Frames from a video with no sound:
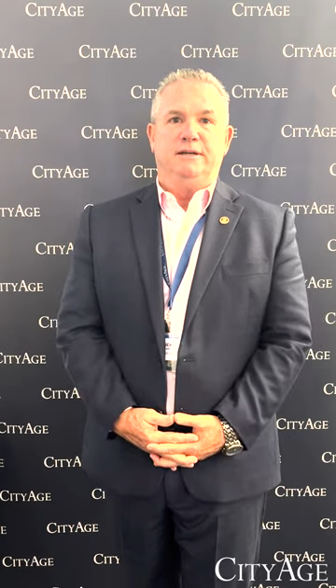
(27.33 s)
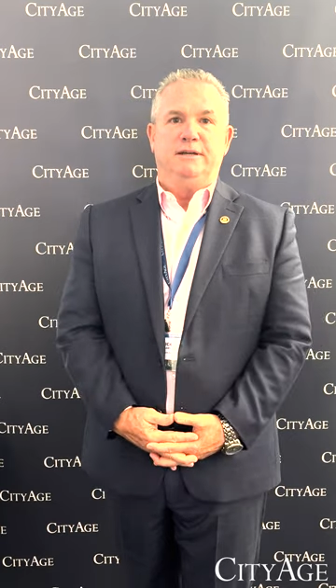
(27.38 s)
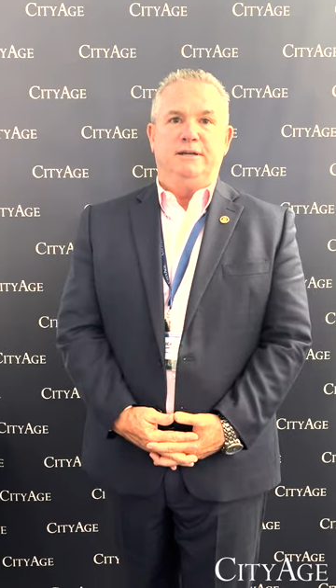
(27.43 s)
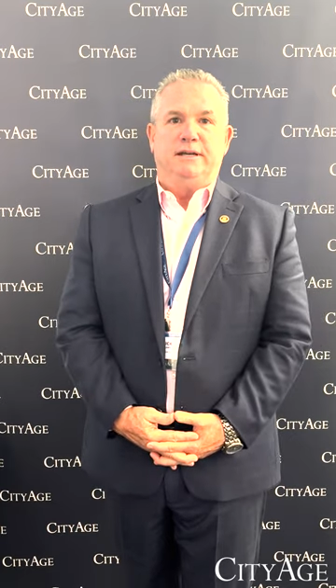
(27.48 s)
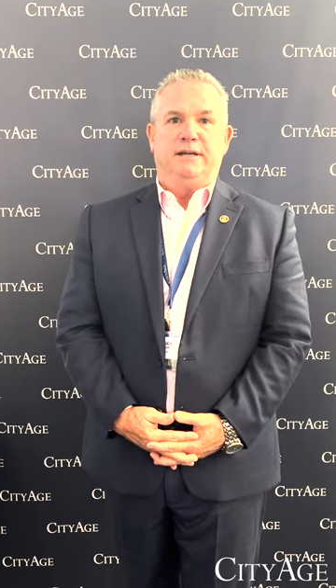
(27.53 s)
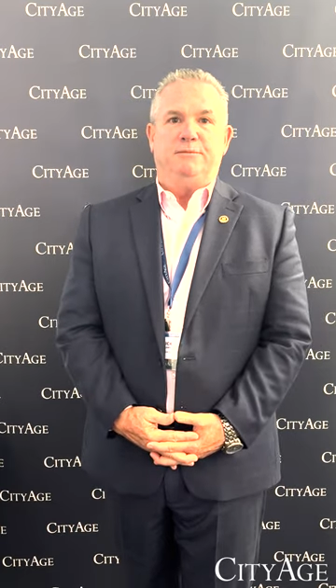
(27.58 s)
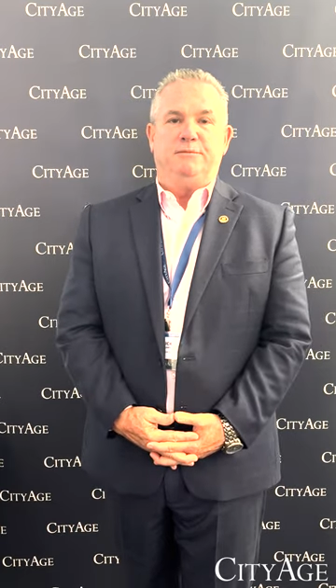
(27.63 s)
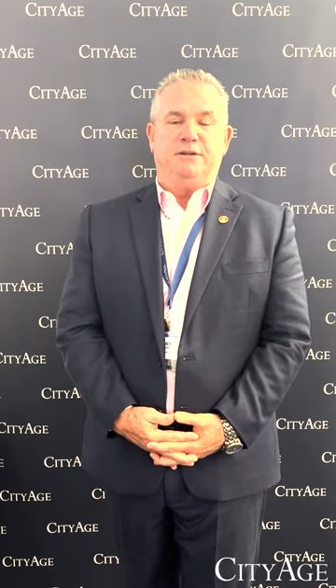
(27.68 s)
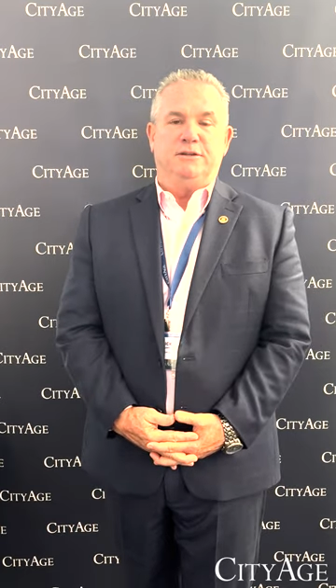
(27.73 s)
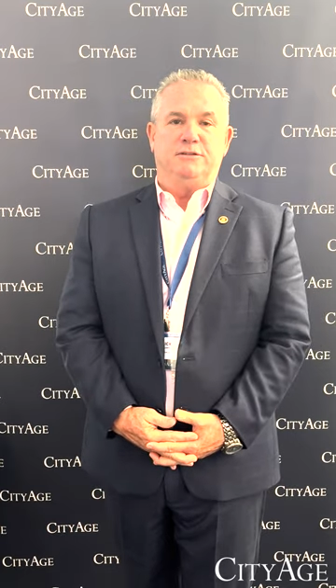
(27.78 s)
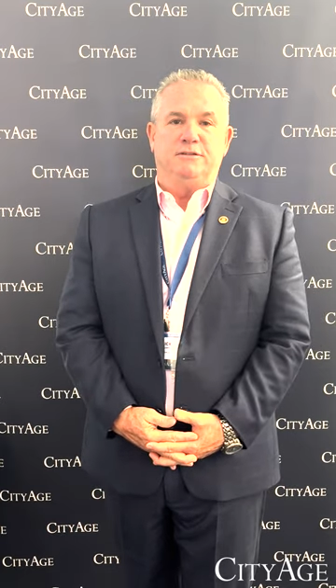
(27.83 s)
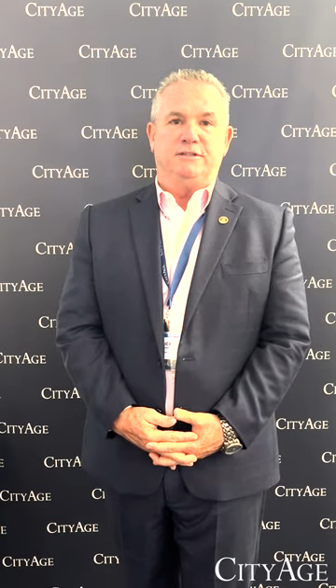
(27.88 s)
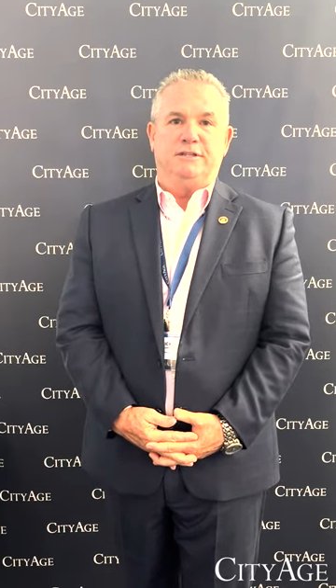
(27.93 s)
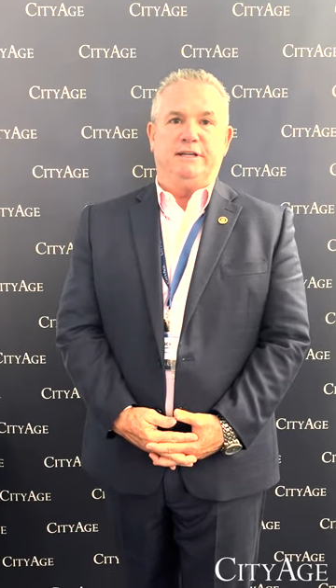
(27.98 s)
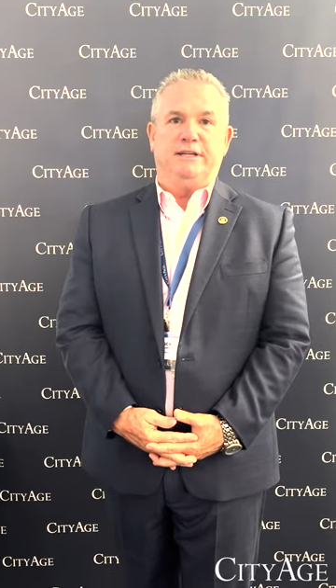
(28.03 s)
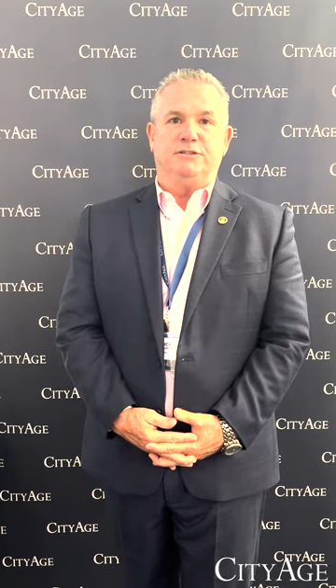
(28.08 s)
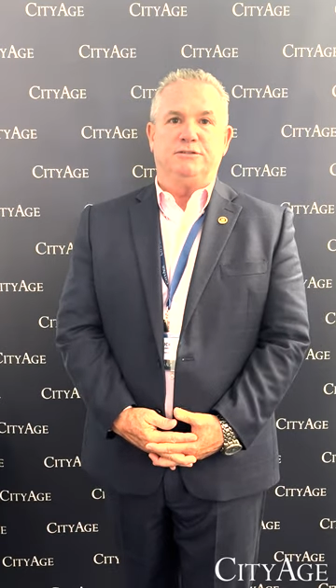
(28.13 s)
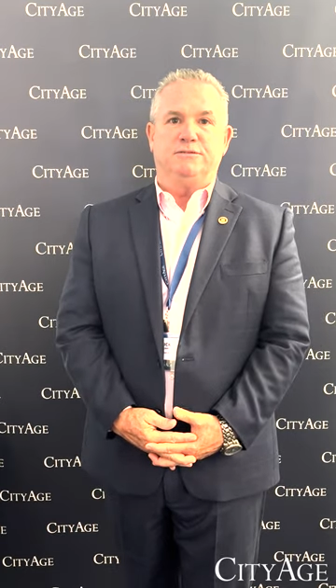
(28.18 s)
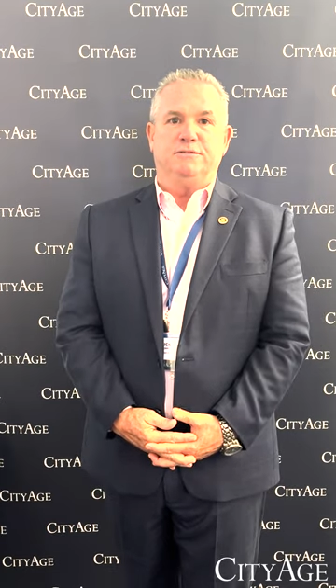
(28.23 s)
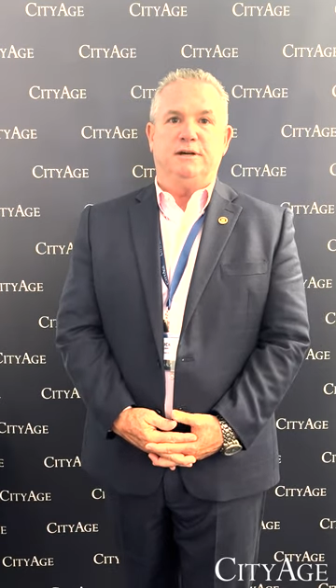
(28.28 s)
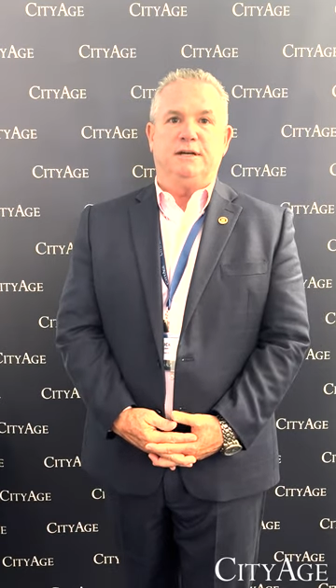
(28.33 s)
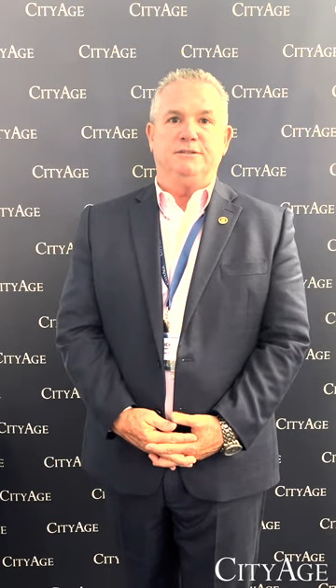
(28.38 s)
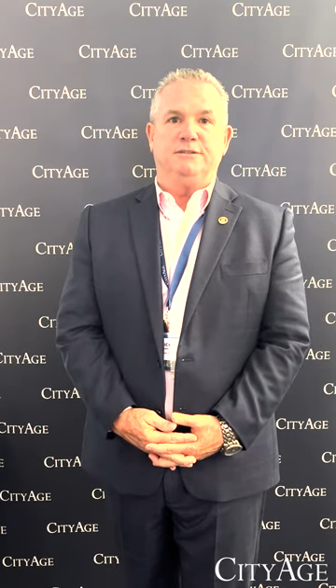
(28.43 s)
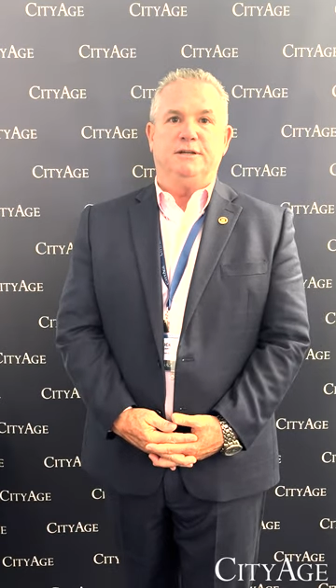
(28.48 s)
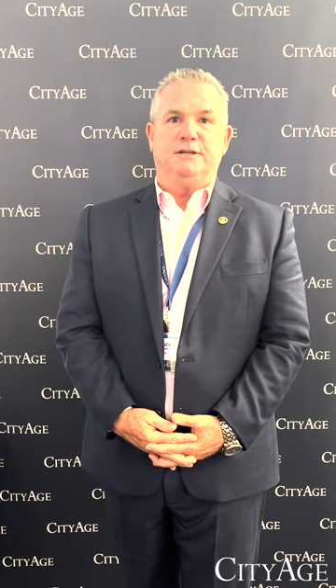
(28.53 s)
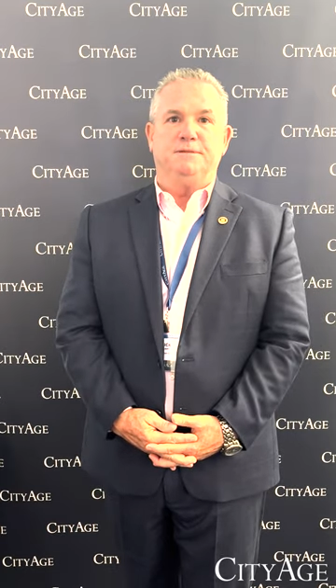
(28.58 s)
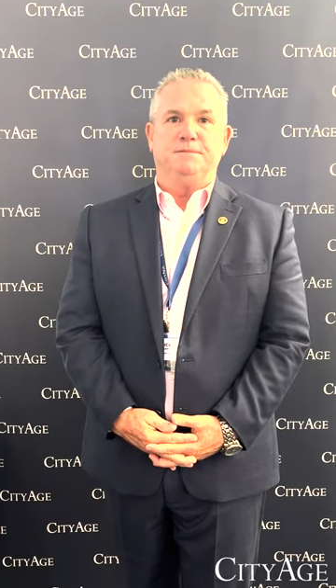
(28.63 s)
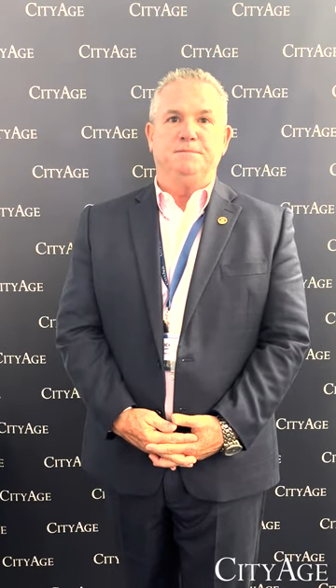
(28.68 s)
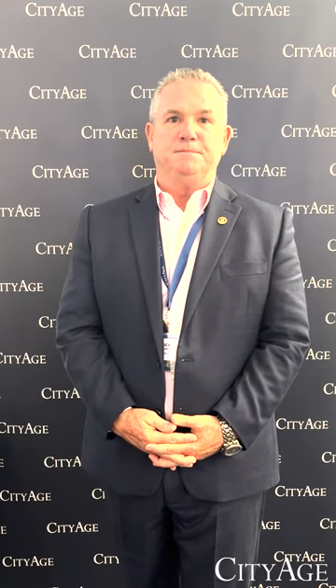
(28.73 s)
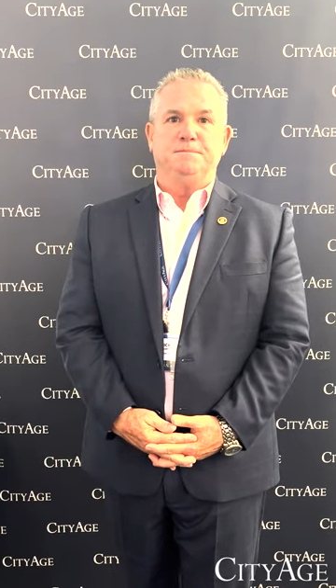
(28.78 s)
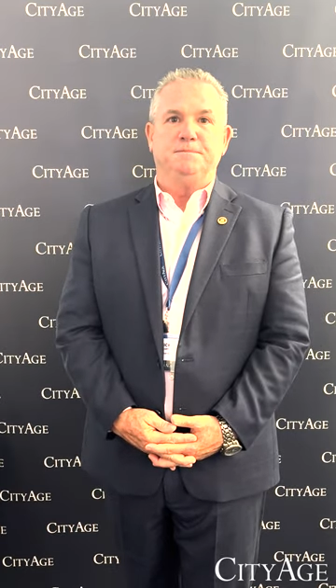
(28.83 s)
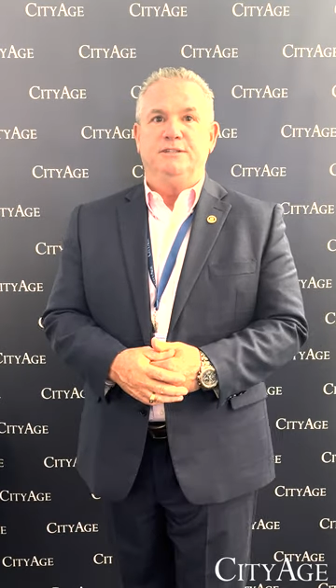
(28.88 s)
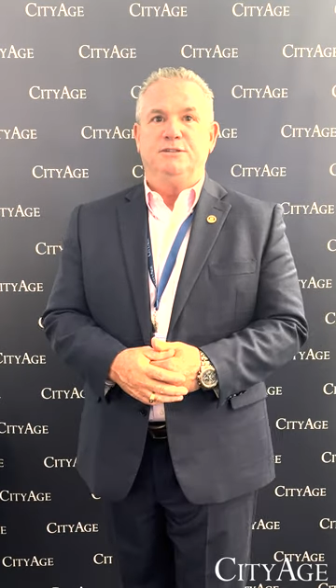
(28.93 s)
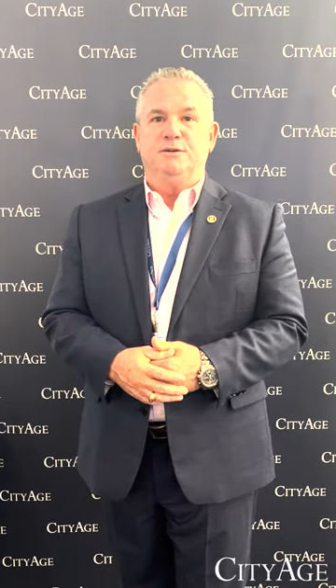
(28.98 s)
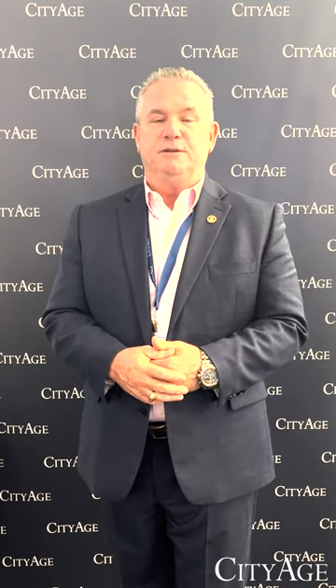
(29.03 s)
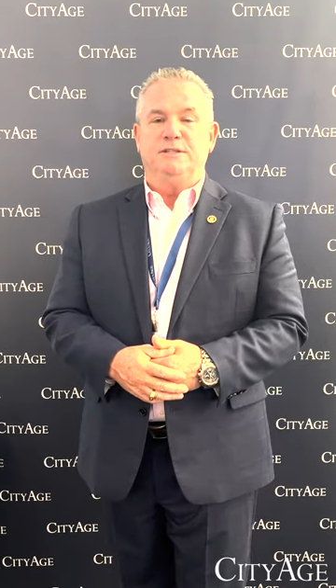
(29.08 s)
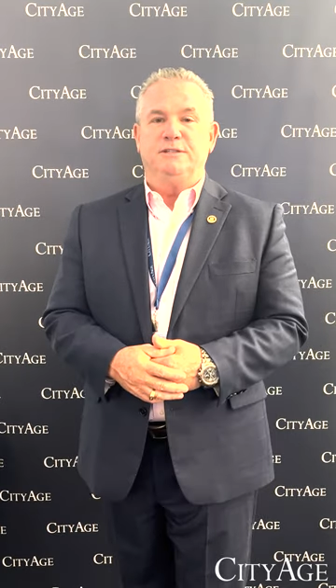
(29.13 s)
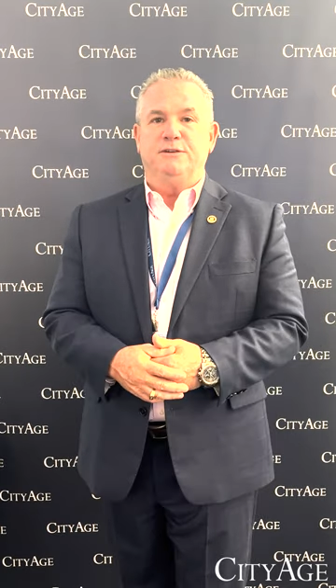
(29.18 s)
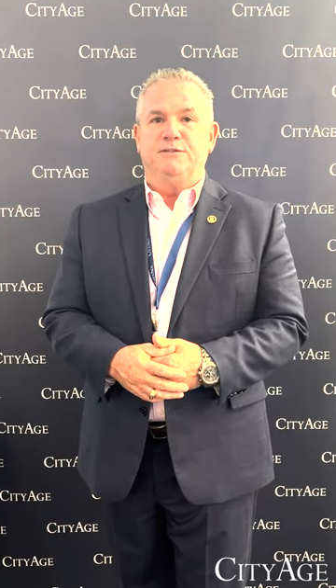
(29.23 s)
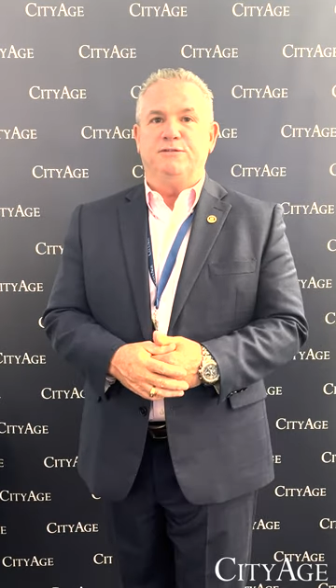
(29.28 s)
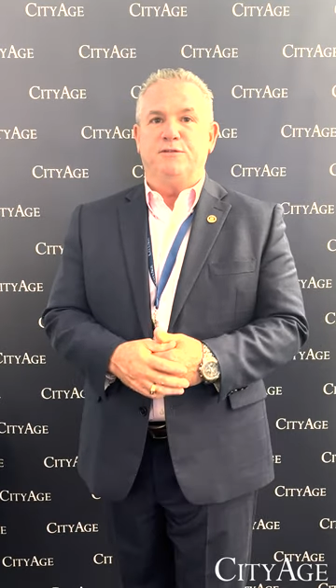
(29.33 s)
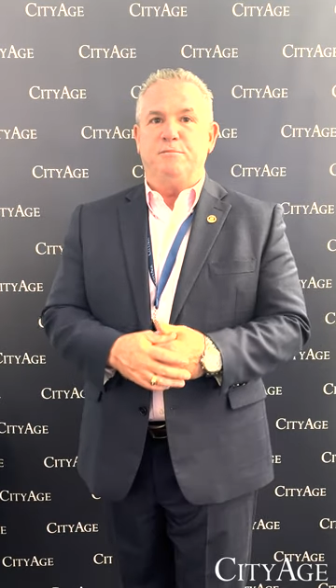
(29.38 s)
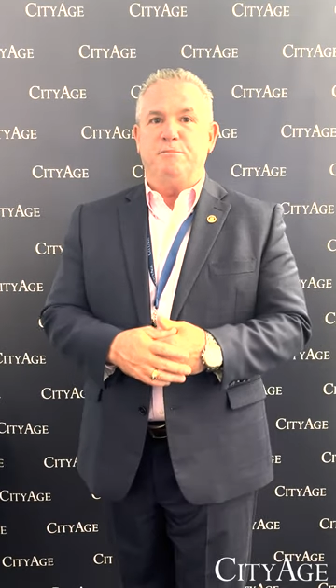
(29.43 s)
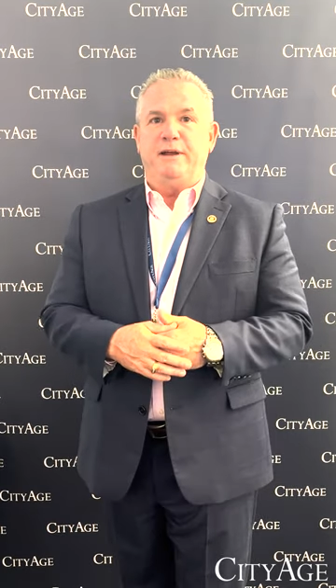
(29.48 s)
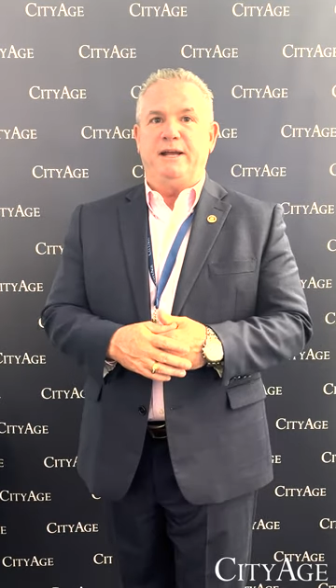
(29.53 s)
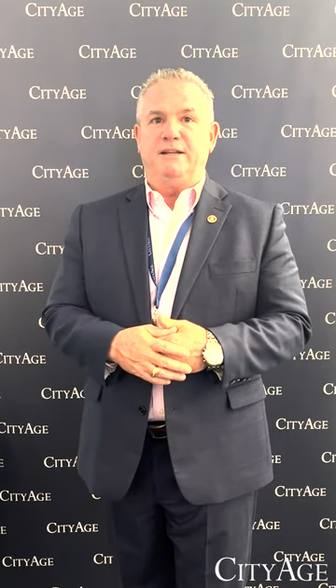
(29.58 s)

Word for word: in the city of Toronto. So you know, for me,